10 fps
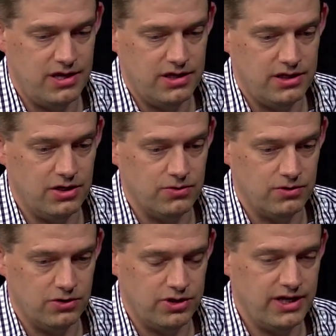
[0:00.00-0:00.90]
you know,
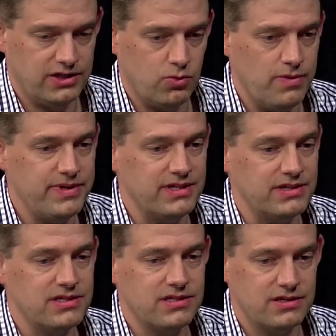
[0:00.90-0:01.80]
looking at the
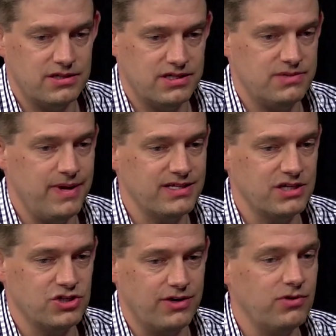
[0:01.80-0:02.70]
women's space
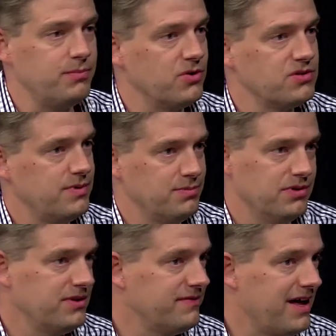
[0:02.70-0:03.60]
in general, most people
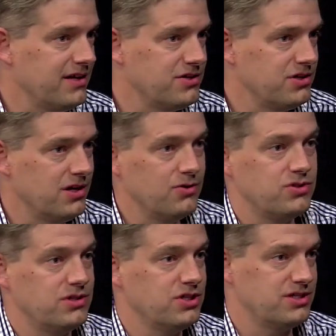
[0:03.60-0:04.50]
in the valley, as you know,
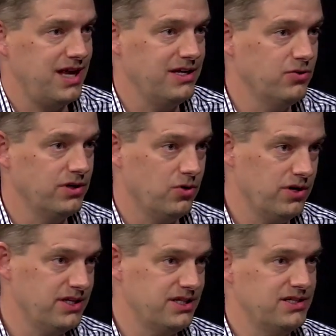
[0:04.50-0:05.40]
just tend to ignore
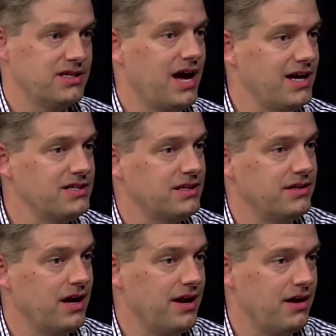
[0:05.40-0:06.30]
it as its guys,
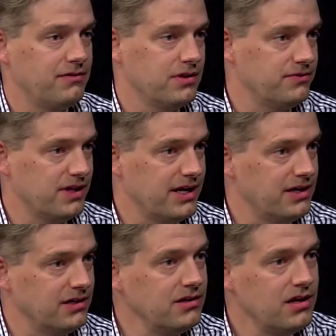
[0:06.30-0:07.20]
and they're not really
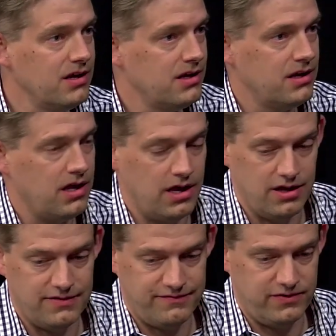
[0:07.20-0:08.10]
relating
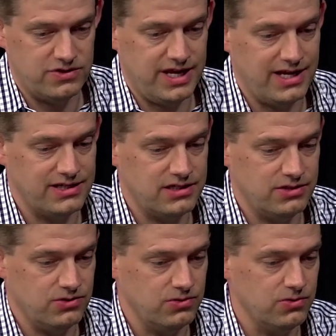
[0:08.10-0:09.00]
uh, firsthand
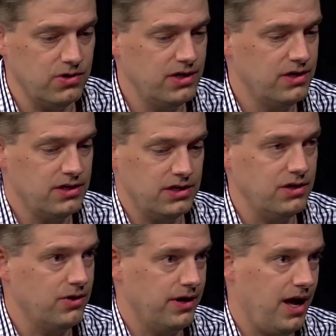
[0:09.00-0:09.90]
to, you
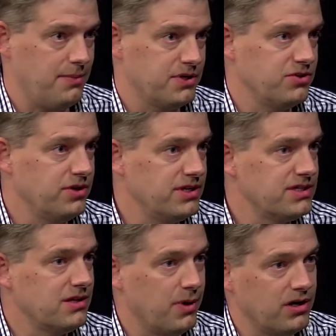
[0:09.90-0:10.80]
know, opportunities
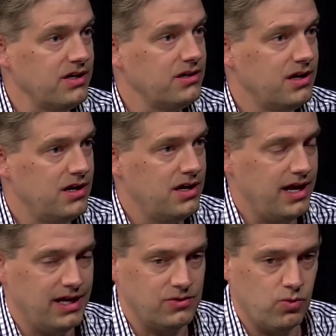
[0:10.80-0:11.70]
in the market.
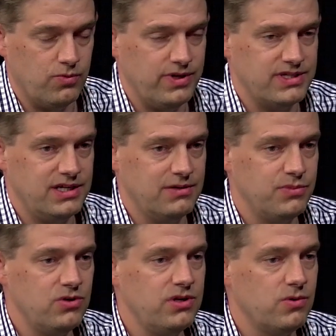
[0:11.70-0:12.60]
And what we'd seen in
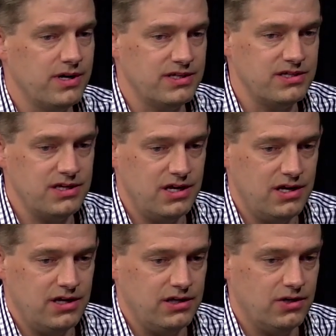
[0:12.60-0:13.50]
beauty was,
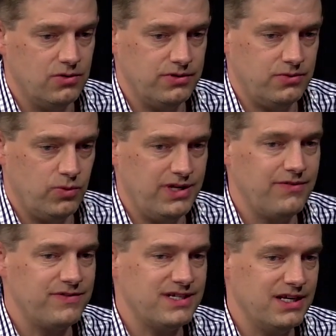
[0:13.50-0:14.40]
you know, we
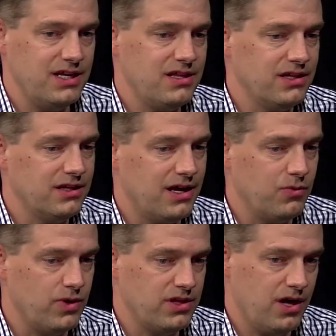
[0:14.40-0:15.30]
didn't see anything
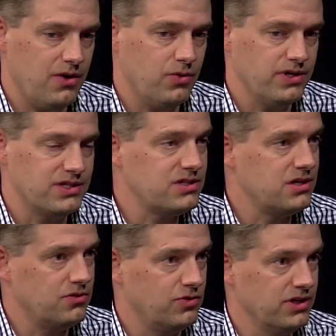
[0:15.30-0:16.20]
that we thought was
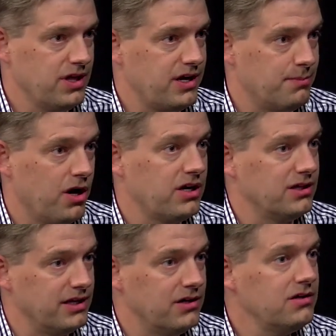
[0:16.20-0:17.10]
really like a market
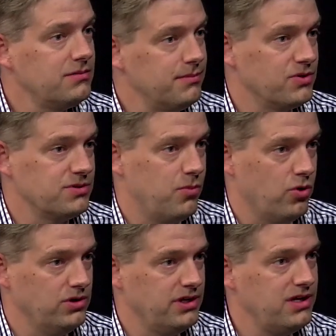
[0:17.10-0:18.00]
leader, most
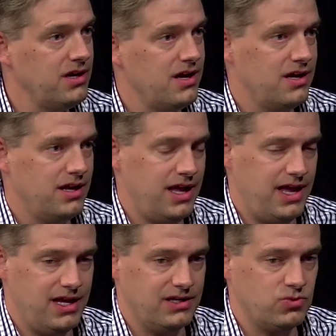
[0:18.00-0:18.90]
importantly.
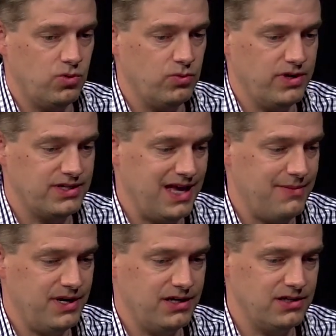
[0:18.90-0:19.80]
And when we
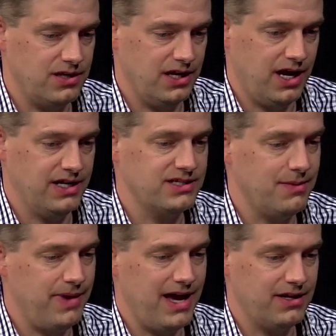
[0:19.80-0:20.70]
examine and, and kind of
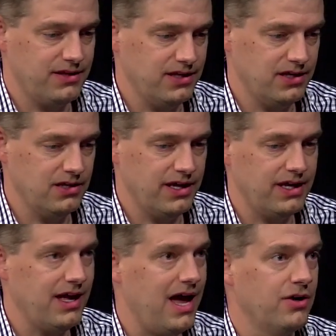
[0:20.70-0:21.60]
step back and thinking
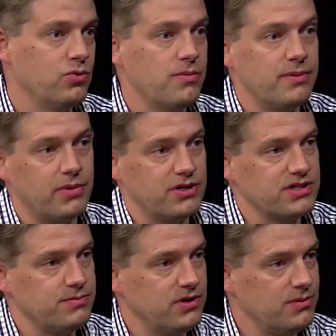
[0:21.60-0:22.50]
like, how do women
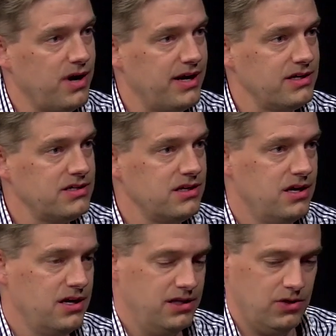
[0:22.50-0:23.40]
purchase beauty products?
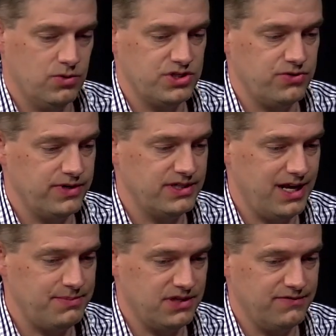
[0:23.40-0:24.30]
There was three
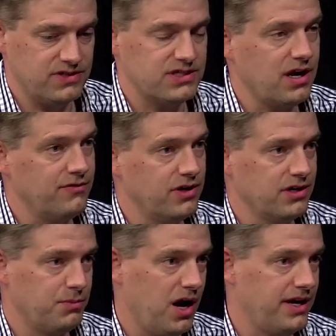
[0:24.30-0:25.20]
steps of discovering
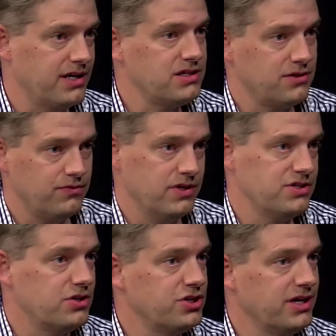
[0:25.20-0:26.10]
a product,
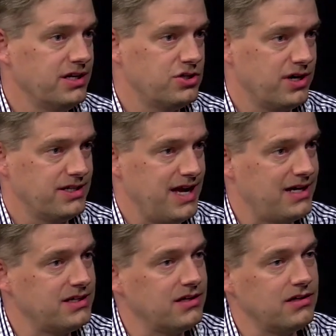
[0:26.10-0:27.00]
researching it, and
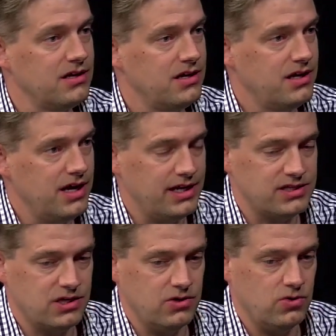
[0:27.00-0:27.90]
transacting. And
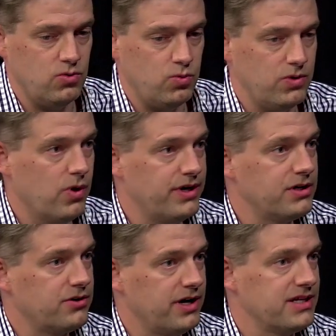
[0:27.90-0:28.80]
so we wanted to
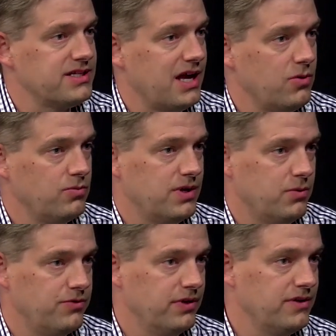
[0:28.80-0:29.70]
create a site that
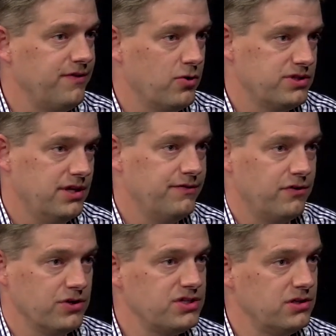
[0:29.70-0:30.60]
would really focus on the
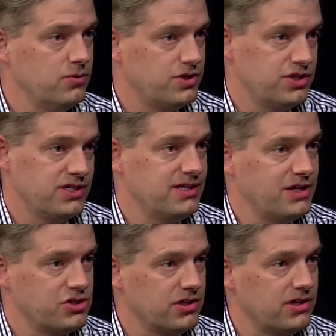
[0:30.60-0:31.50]
first two, which is
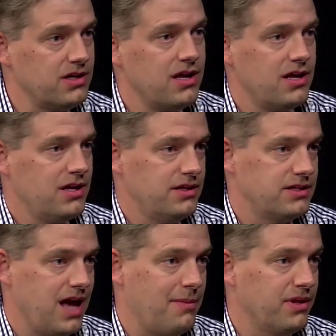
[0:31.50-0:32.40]
essentially the
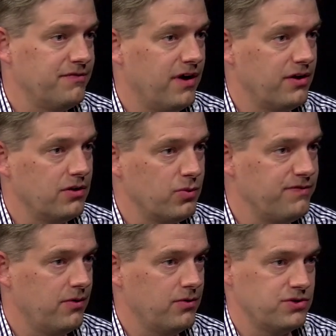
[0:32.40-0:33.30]
top of the funnel and we
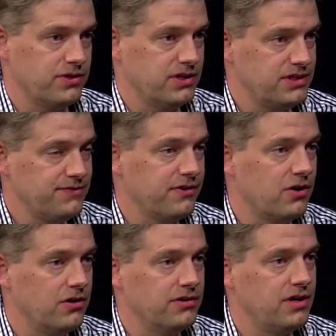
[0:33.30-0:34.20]
was really
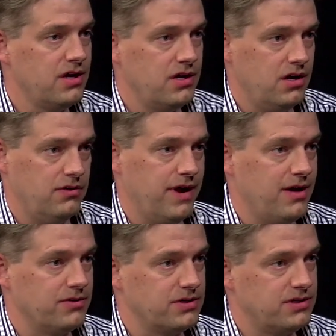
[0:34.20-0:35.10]
difficult
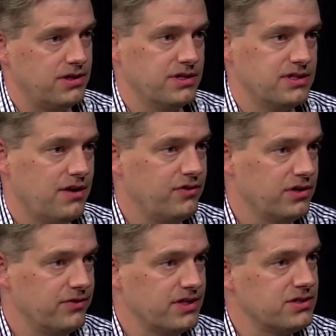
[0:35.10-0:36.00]
around the discovery
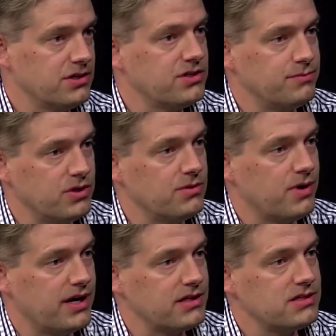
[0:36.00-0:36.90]
and research of beauty
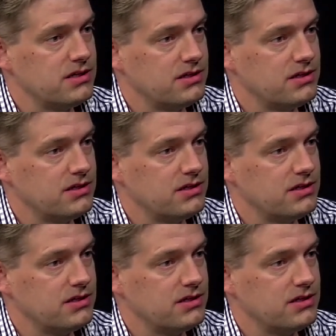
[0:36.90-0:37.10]
products.